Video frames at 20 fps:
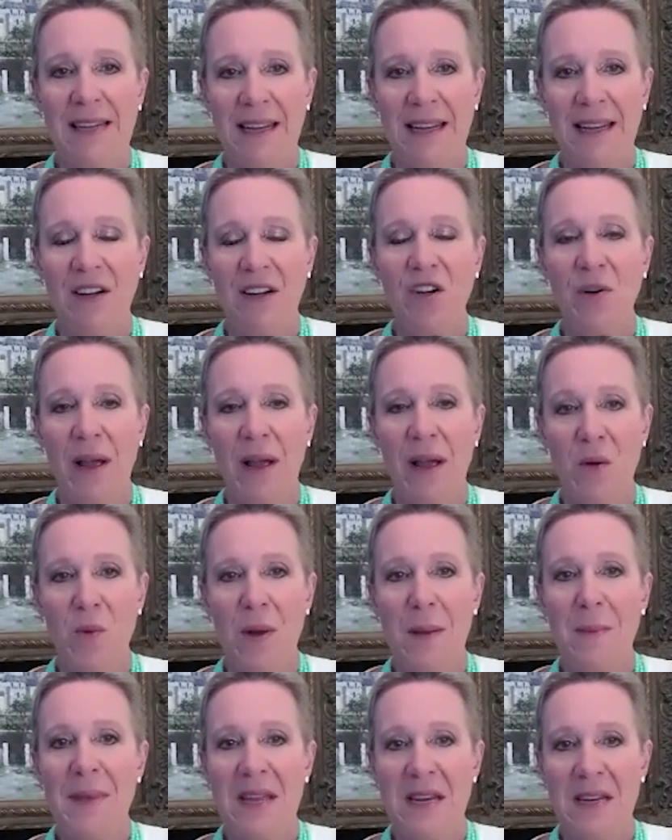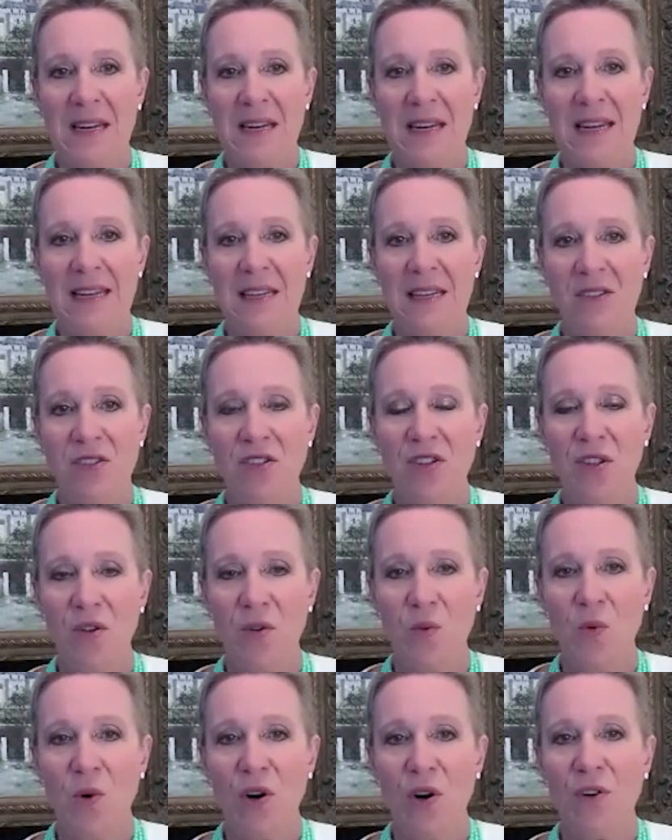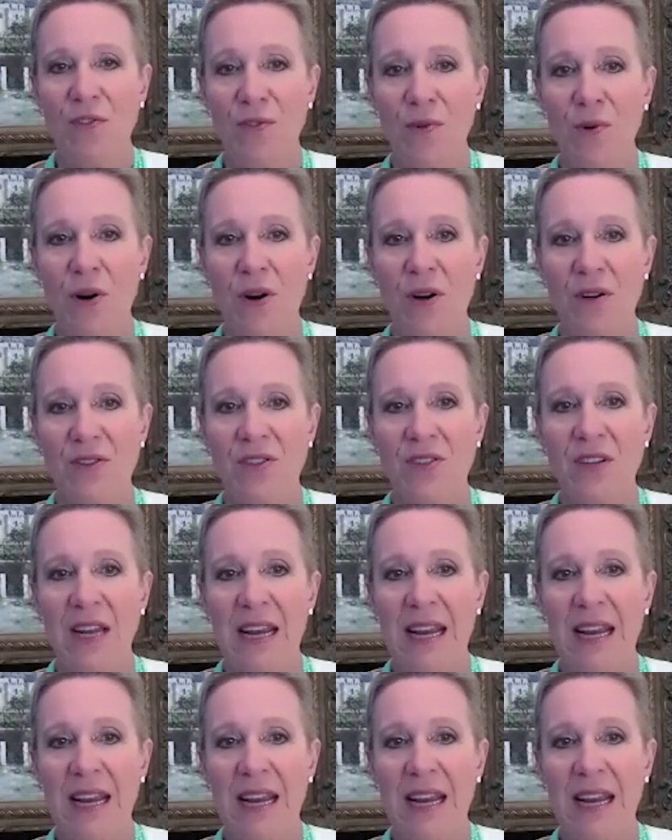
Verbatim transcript: to integrate women into the workforce.